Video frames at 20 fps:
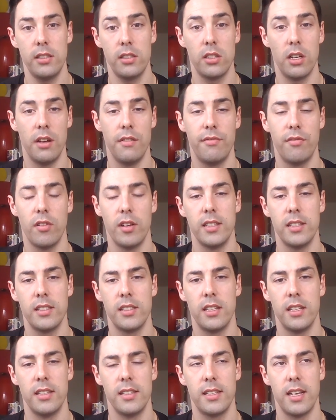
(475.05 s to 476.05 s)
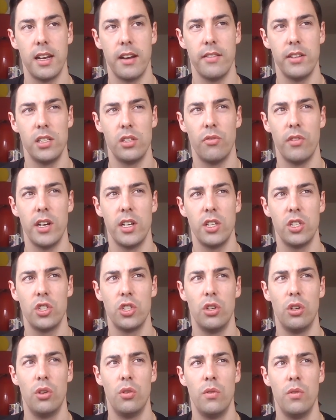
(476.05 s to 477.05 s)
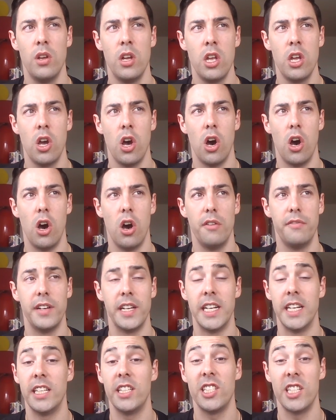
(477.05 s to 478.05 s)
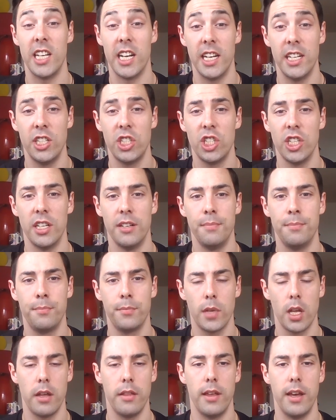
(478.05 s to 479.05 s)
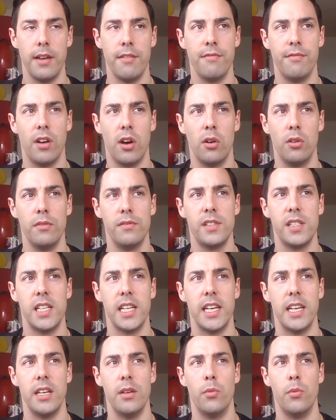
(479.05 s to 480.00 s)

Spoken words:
So, for instance, there is a ritual of initiation that involves the